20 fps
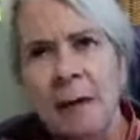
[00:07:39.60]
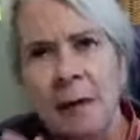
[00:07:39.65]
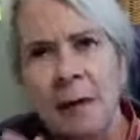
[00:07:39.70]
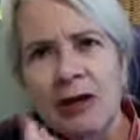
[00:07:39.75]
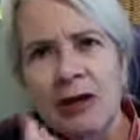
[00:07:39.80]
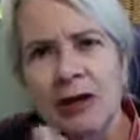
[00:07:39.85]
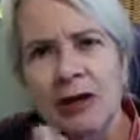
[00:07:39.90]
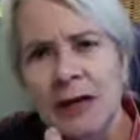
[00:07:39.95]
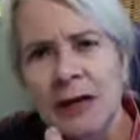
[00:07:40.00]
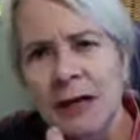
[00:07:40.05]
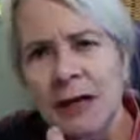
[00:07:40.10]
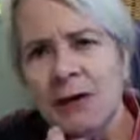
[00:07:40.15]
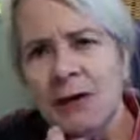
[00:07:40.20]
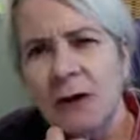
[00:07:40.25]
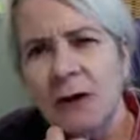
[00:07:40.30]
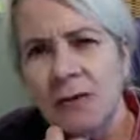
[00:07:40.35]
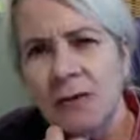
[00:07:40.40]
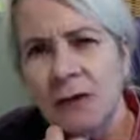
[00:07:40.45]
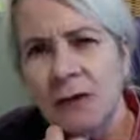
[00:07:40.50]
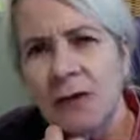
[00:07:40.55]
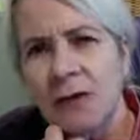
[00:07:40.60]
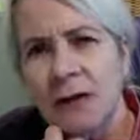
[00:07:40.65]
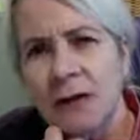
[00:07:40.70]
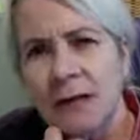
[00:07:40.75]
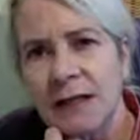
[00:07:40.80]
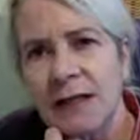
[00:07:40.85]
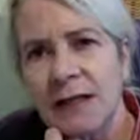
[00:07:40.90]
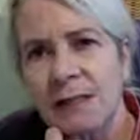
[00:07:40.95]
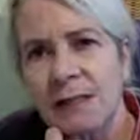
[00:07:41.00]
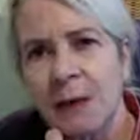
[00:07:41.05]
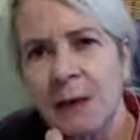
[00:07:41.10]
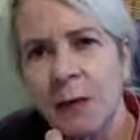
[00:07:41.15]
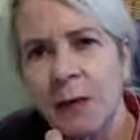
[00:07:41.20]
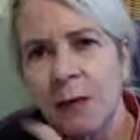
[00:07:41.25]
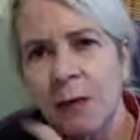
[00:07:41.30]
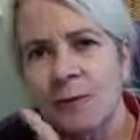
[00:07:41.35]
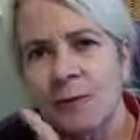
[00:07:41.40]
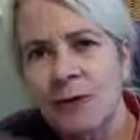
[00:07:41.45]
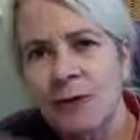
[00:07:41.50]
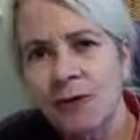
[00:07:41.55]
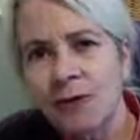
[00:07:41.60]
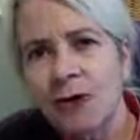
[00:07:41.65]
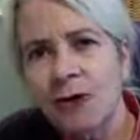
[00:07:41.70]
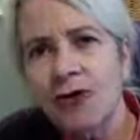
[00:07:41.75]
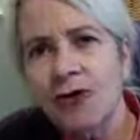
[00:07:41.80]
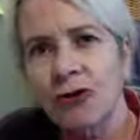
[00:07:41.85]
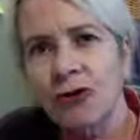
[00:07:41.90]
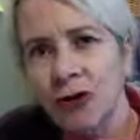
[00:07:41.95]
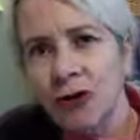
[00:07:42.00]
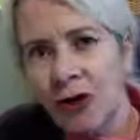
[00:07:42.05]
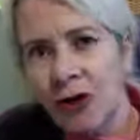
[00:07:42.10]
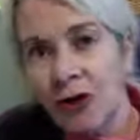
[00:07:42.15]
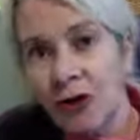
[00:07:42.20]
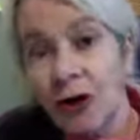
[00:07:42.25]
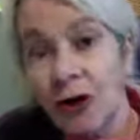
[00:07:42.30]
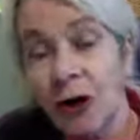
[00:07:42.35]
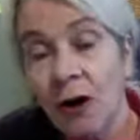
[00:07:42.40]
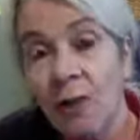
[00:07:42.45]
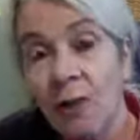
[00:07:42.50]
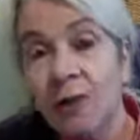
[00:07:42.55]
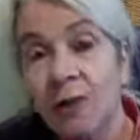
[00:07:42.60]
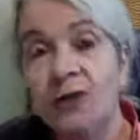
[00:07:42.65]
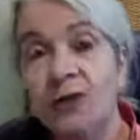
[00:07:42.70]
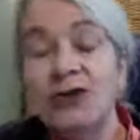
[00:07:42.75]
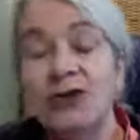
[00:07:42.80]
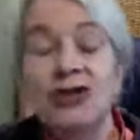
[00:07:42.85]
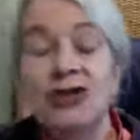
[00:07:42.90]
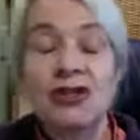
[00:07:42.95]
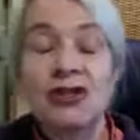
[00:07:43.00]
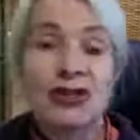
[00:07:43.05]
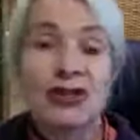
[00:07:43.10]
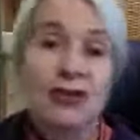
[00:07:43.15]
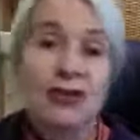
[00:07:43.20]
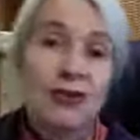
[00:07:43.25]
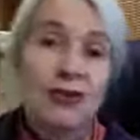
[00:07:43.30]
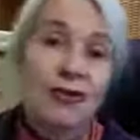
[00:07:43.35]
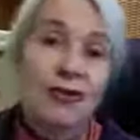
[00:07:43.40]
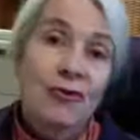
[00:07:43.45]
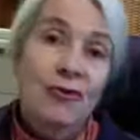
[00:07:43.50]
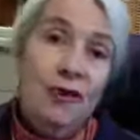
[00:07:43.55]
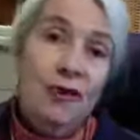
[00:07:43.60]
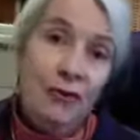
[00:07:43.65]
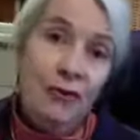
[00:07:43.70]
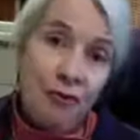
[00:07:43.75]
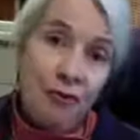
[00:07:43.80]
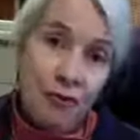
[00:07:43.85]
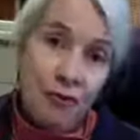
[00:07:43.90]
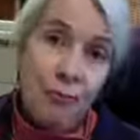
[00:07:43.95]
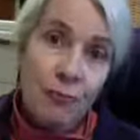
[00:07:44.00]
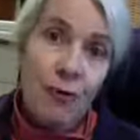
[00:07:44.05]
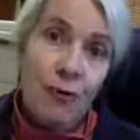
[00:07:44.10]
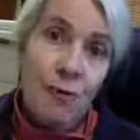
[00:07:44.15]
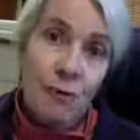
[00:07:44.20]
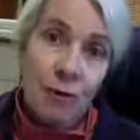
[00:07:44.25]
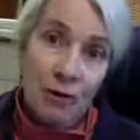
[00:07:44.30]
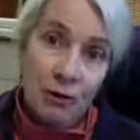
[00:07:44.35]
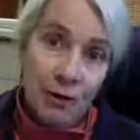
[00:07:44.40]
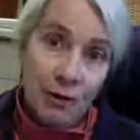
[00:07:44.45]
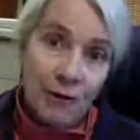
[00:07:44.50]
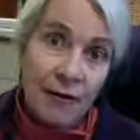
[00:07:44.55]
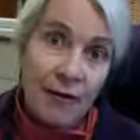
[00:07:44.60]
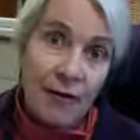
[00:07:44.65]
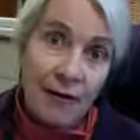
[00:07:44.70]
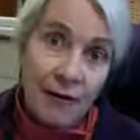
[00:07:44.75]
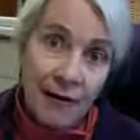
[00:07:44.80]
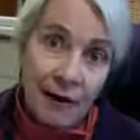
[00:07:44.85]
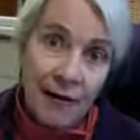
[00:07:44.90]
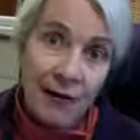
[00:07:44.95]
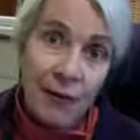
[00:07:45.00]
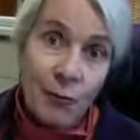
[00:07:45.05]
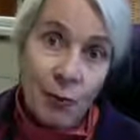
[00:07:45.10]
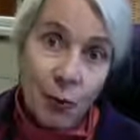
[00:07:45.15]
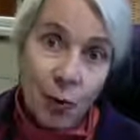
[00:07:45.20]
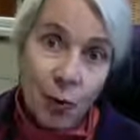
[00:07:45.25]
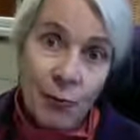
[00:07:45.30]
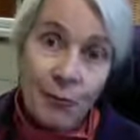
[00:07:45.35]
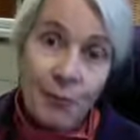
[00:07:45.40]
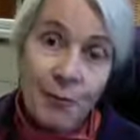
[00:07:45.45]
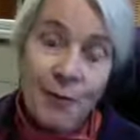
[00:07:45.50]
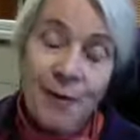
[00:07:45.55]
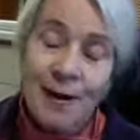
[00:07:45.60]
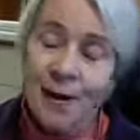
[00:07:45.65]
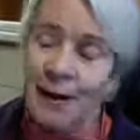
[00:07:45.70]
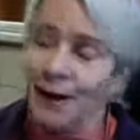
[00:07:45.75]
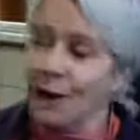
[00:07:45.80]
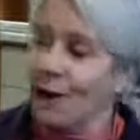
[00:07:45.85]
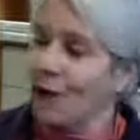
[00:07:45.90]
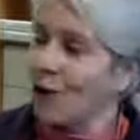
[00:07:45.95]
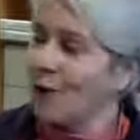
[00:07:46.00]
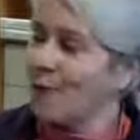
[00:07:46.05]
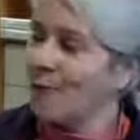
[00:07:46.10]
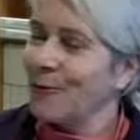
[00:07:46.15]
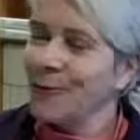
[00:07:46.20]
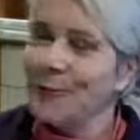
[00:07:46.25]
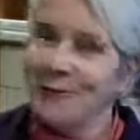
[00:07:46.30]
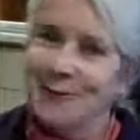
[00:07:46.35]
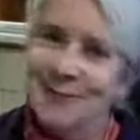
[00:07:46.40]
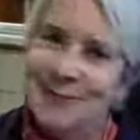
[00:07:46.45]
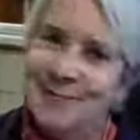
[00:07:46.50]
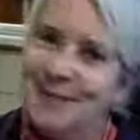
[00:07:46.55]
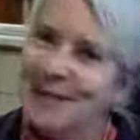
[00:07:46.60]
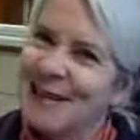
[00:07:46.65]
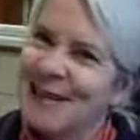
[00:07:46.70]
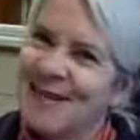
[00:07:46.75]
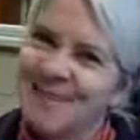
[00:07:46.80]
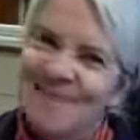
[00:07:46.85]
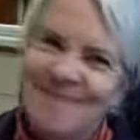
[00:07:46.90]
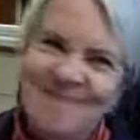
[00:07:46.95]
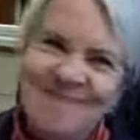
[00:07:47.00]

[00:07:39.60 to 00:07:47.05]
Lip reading: I should add coffee grinds to my worms. I've heard they're good in the compost, so therefore they're probably good in the worm compost, but